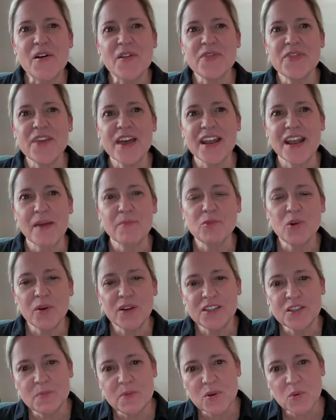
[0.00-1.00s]
that I'm
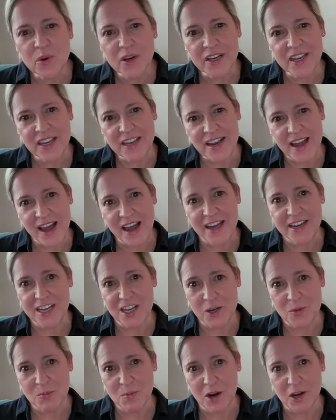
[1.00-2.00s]
going to be working on
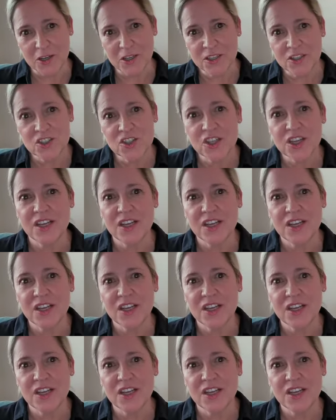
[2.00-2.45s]
in March